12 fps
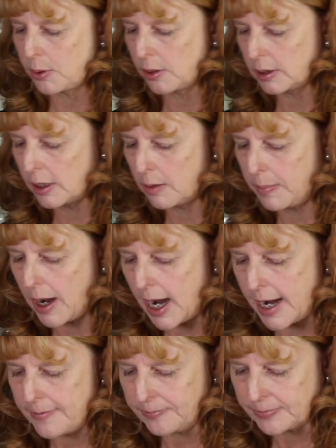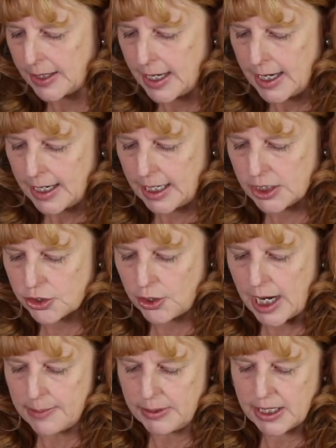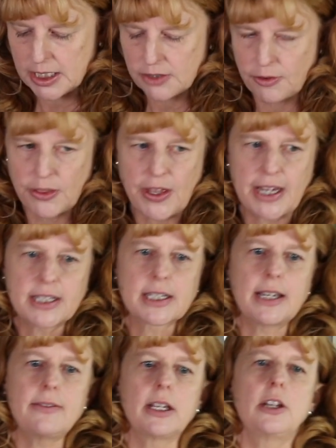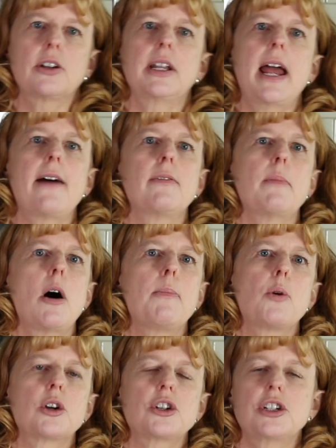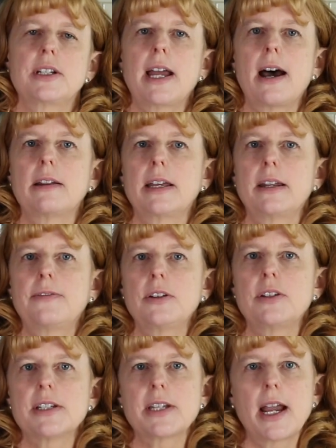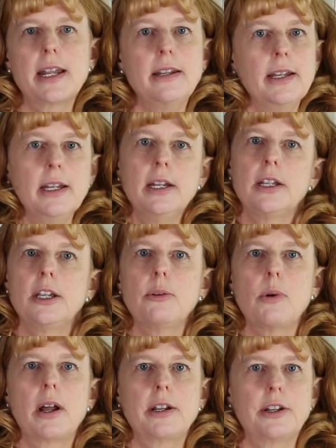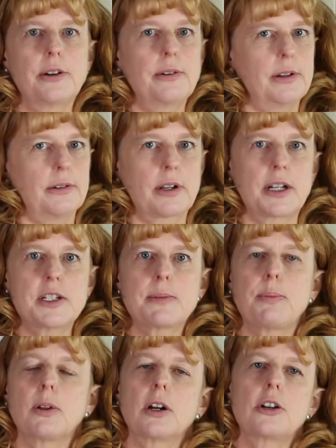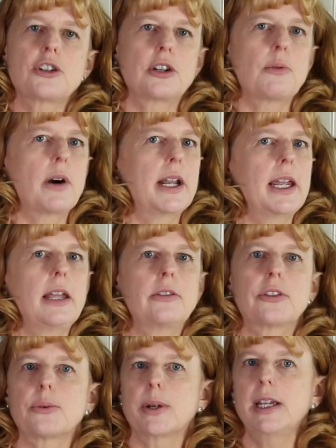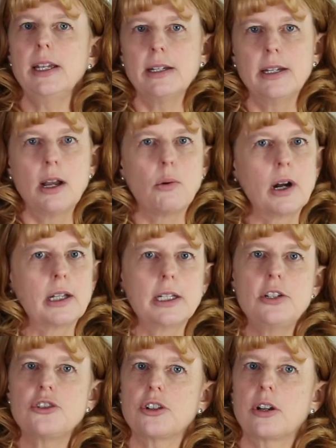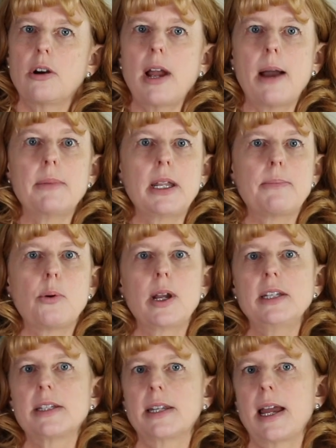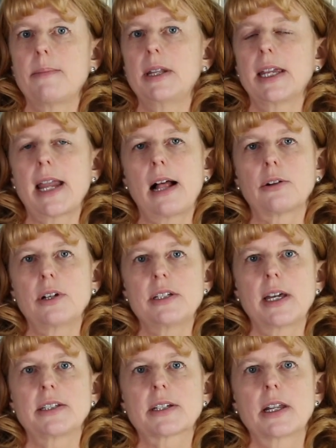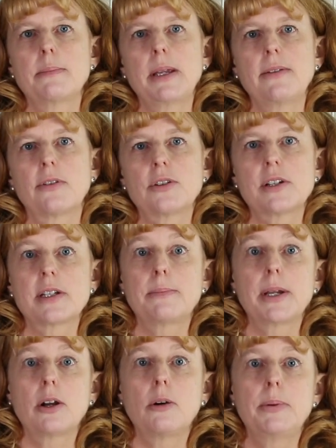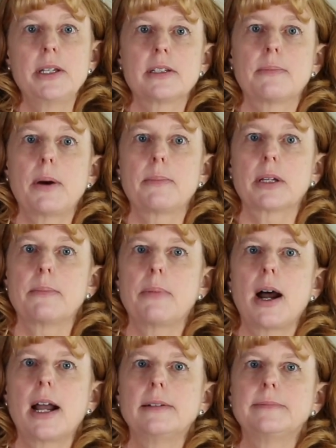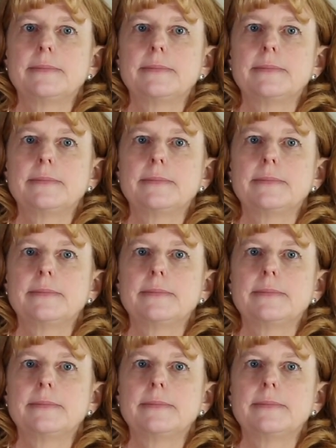little pie. It's great because for Thanksgiving, you can have them all portioned out. And if you decide you're going to splurge and you want to eat 3, well, at least you know how many points and how many calories that's going to be versus a big old piece of pumpkin pie.